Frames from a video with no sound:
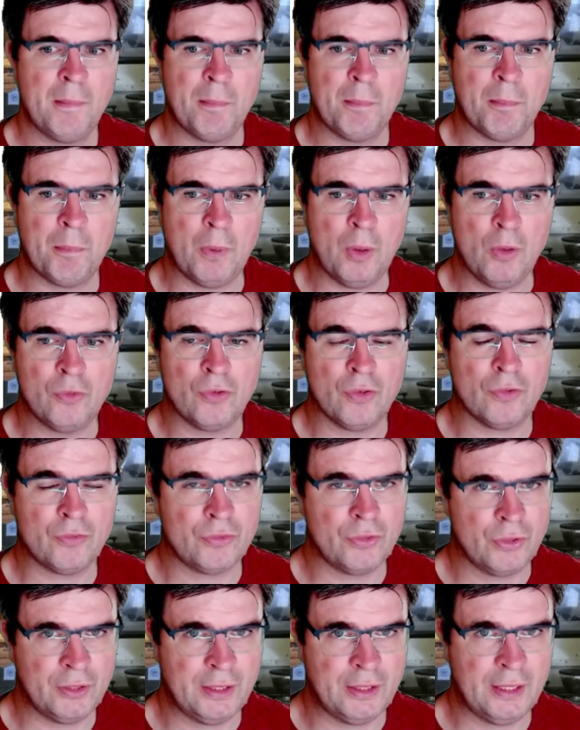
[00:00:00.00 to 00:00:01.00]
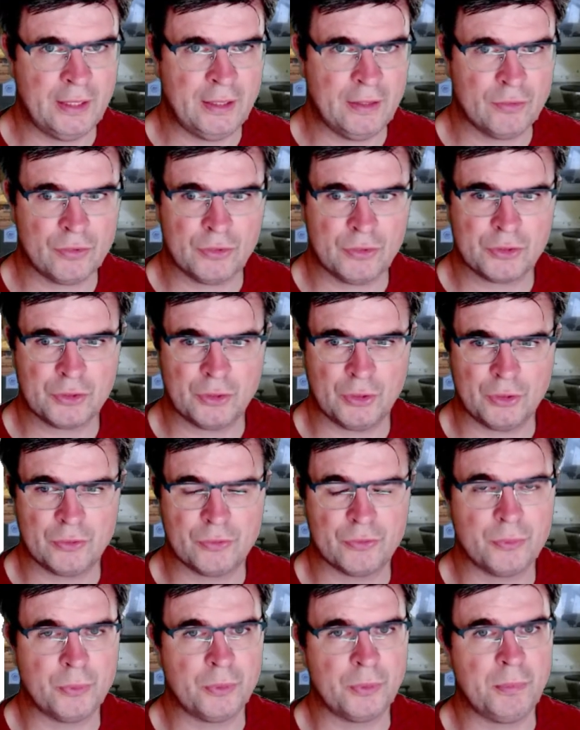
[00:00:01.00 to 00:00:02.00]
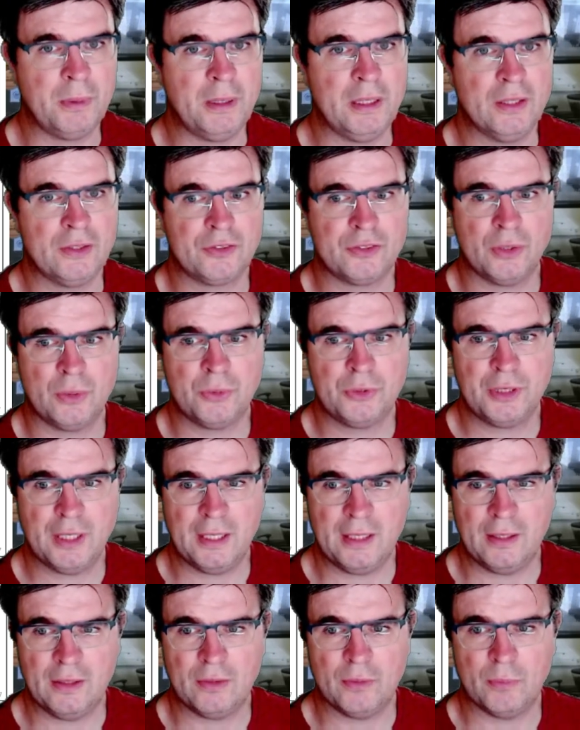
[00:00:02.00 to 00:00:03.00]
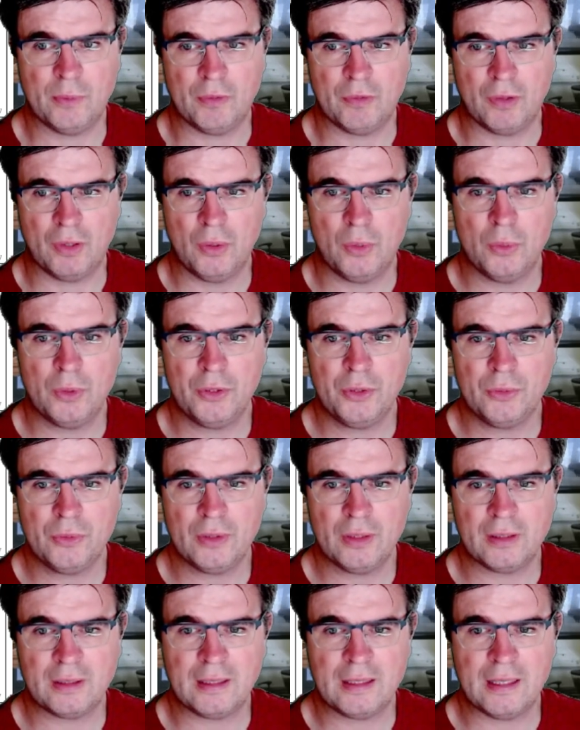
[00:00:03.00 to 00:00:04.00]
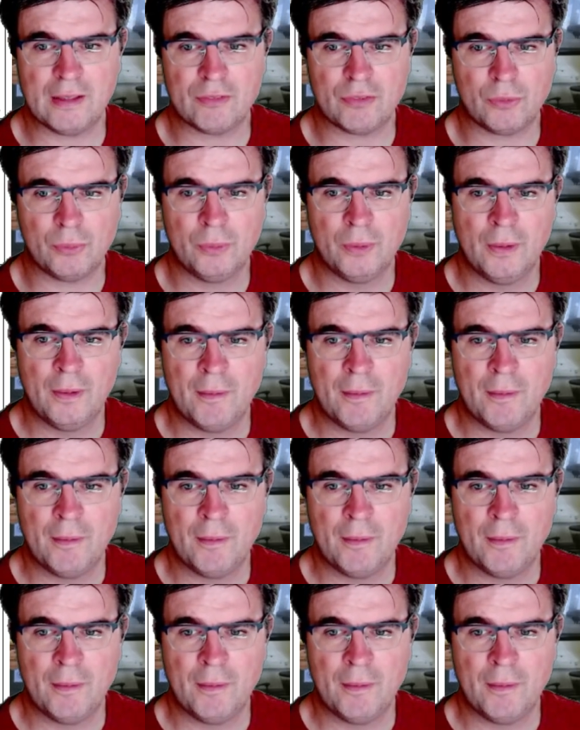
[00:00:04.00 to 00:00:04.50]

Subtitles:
both of the indifference curve would be associated with a lower utility level